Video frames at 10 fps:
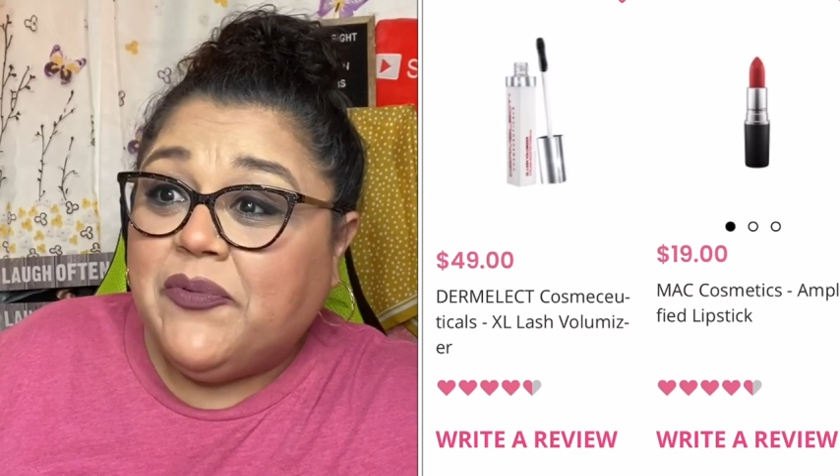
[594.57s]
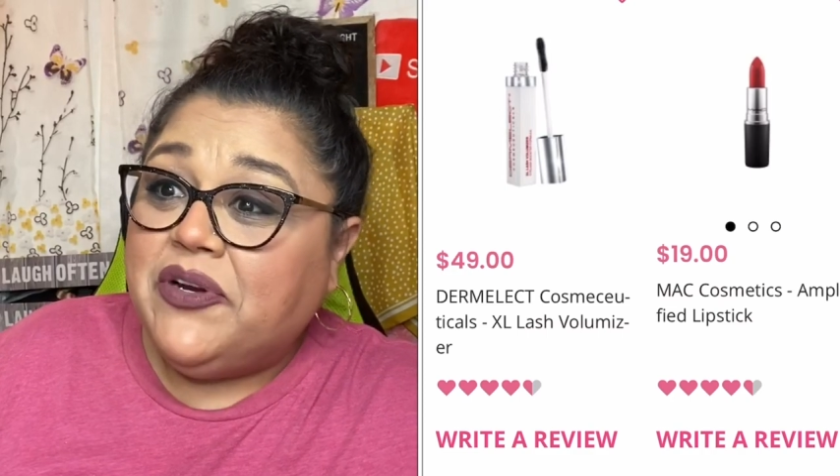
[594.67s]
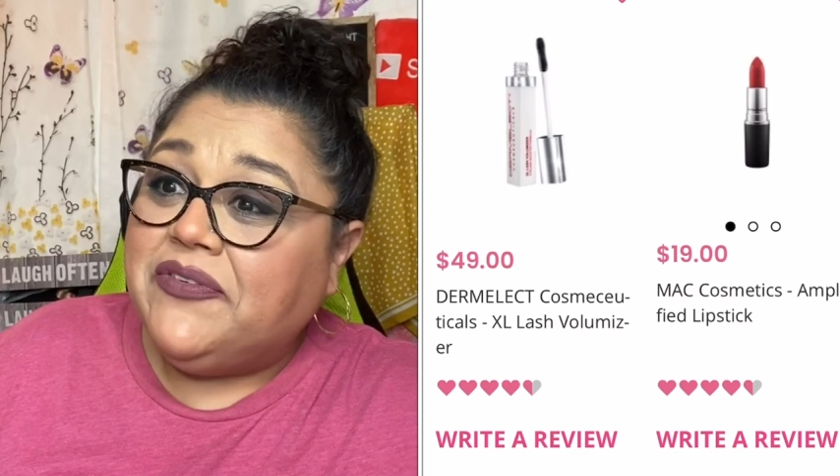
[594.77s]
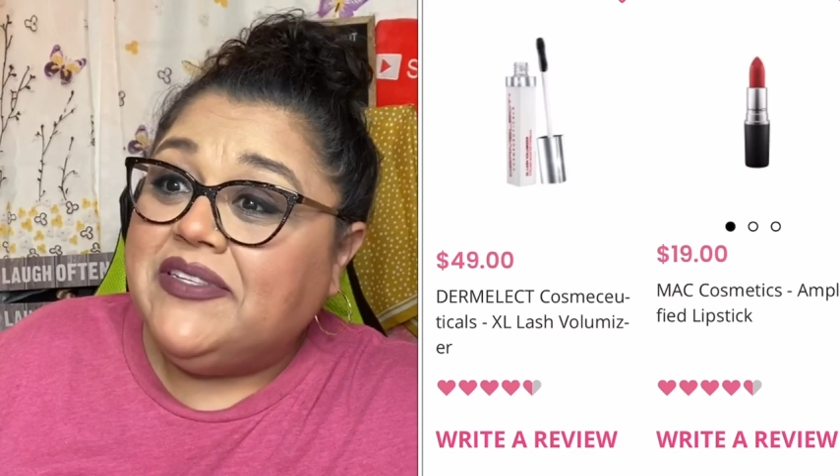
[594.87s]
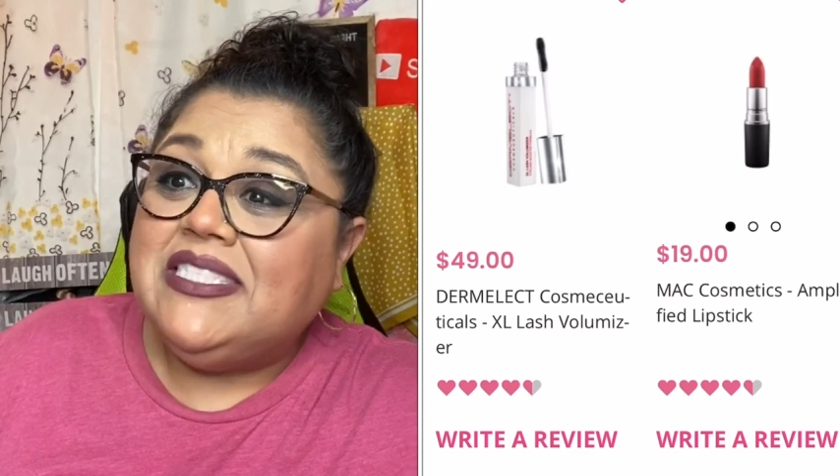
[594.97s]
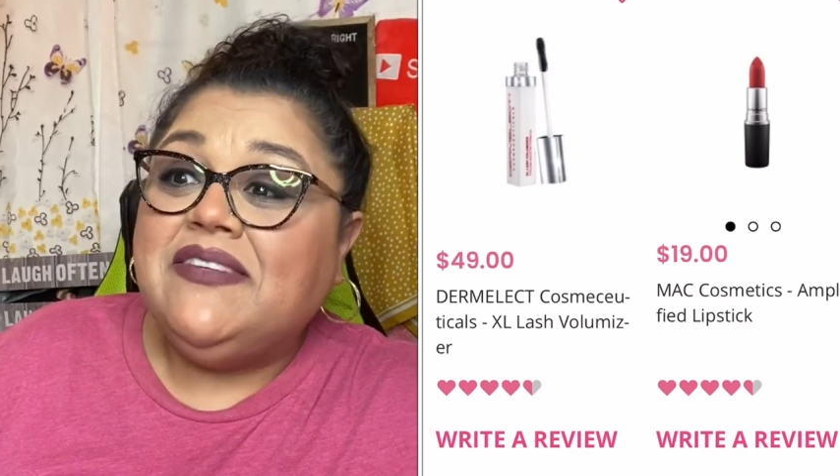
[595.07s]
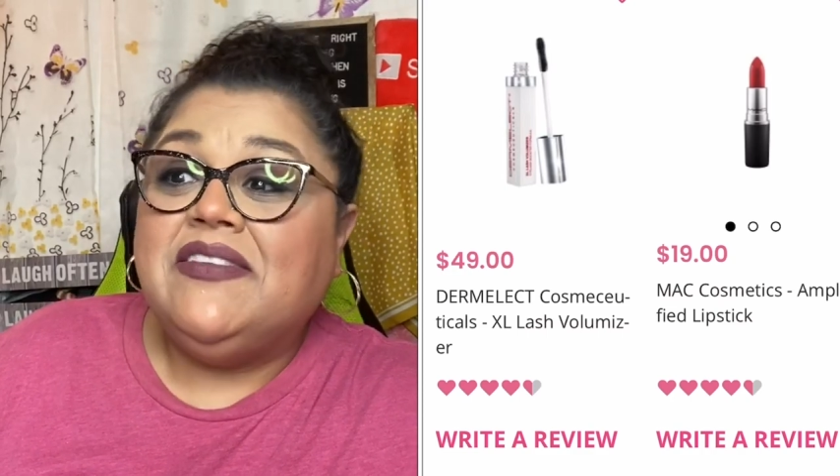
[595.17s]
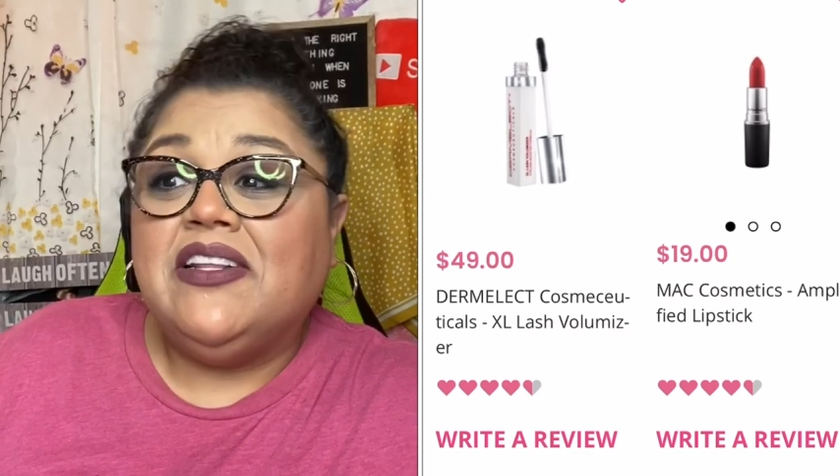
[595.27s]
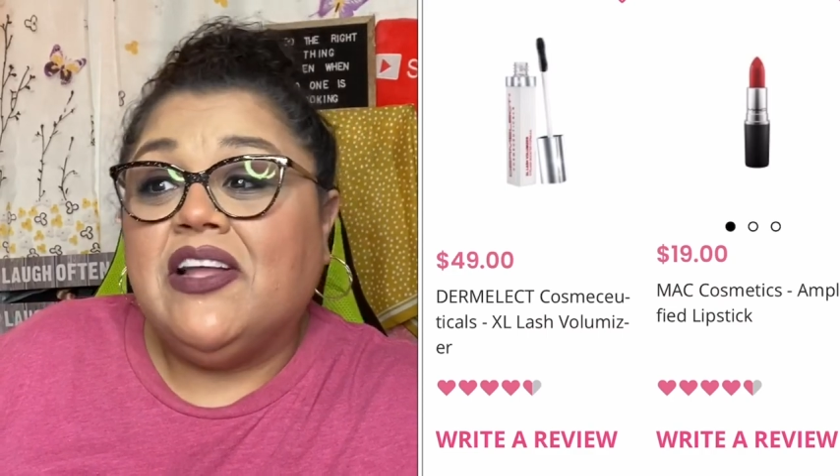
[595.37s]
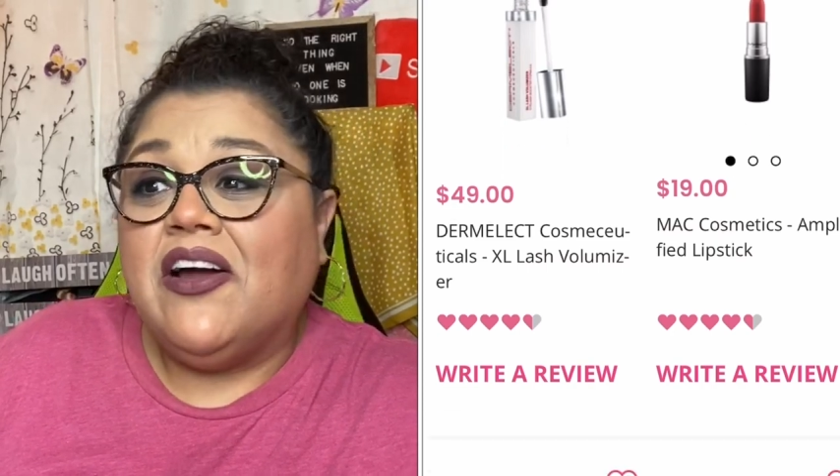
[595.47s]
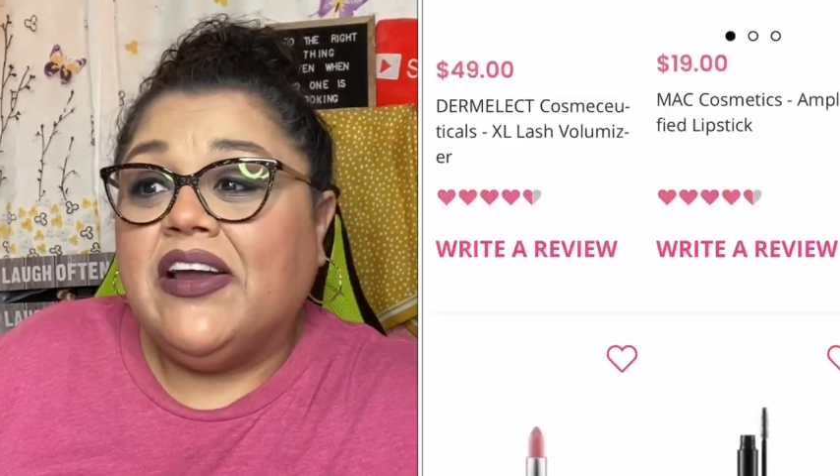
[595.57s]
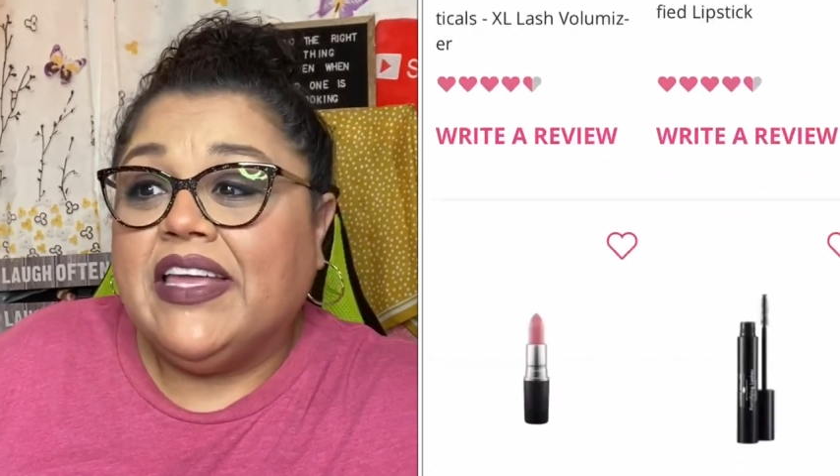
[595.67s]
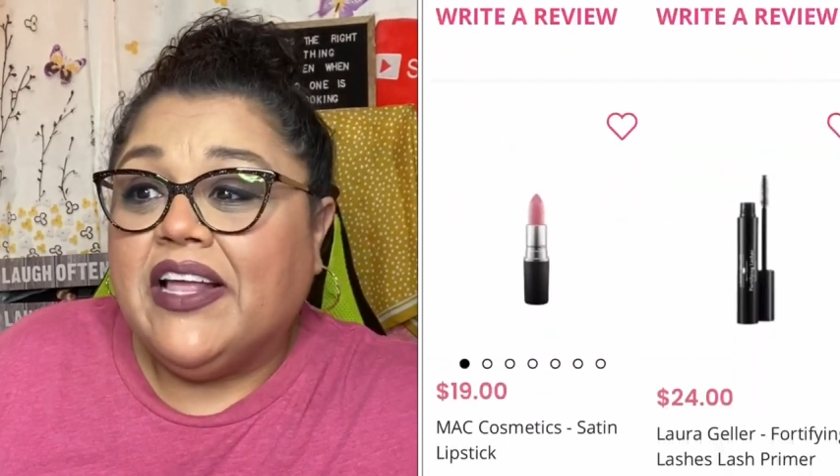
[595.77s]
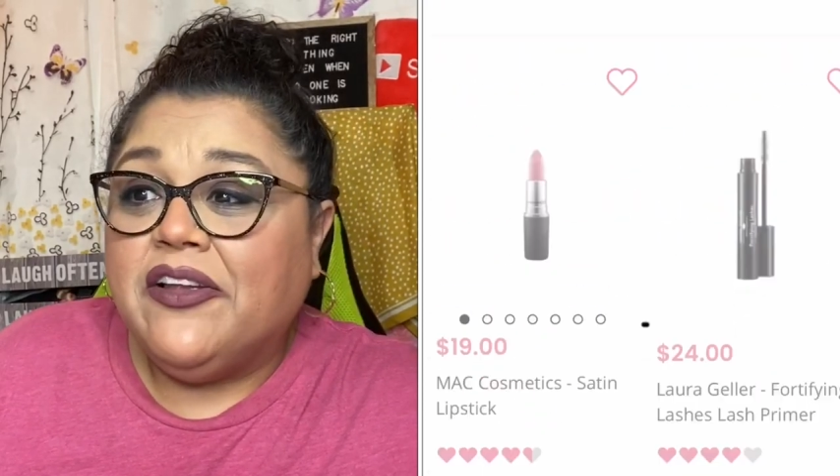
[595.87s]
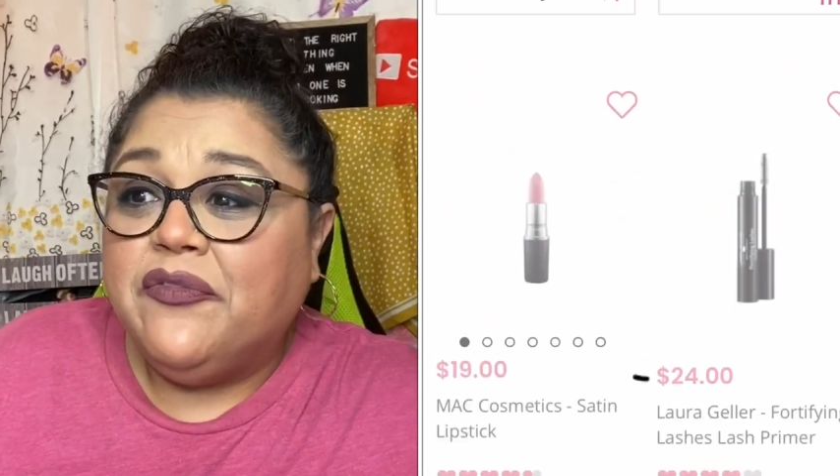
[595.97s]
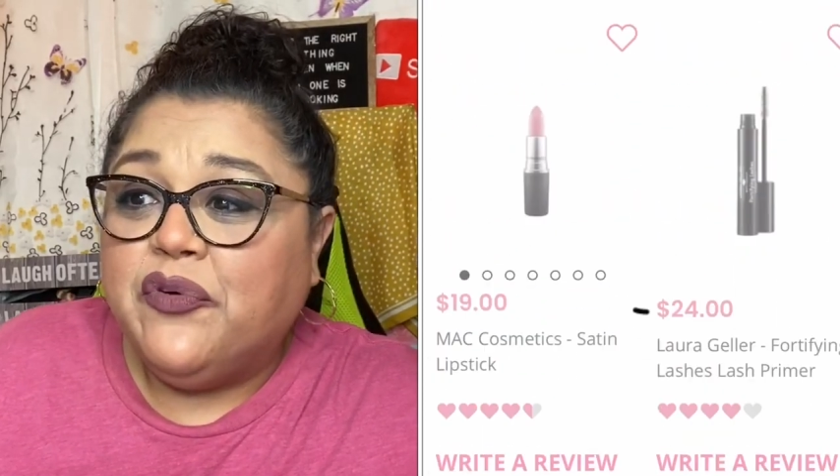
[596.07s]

would have received the Laura Geller